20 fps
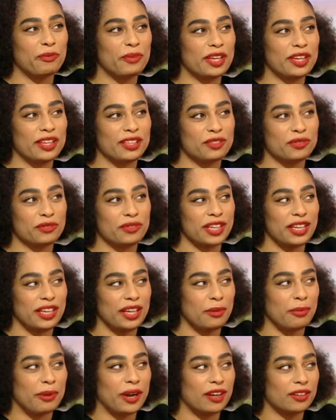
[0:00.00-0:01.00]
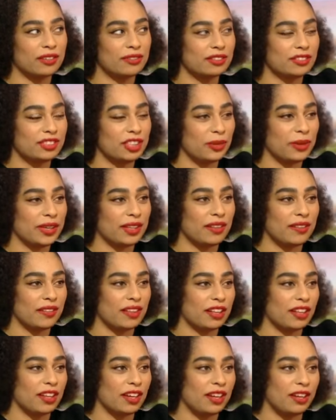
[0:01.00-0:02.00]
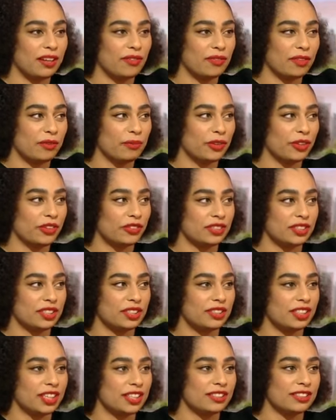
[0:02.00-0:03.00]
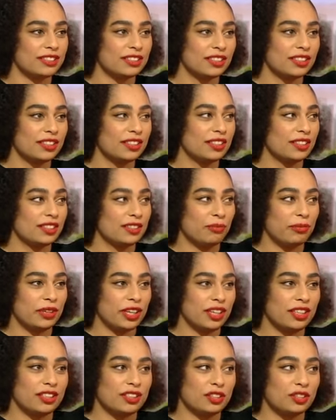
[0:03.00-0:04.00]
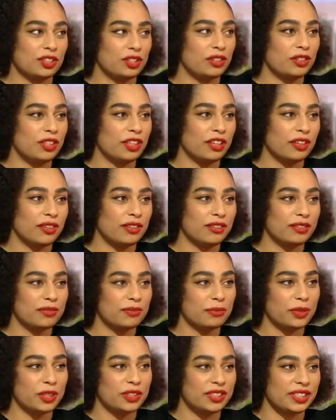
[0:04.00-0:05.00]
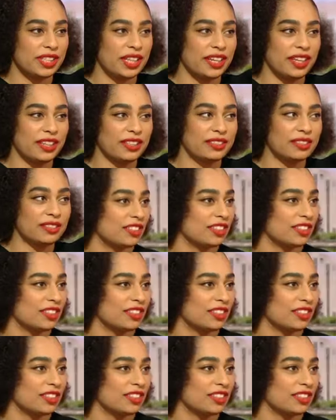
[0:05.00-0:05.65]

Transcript: for me, it's really about doing the thing that I love the most, and that's being in the studio most days.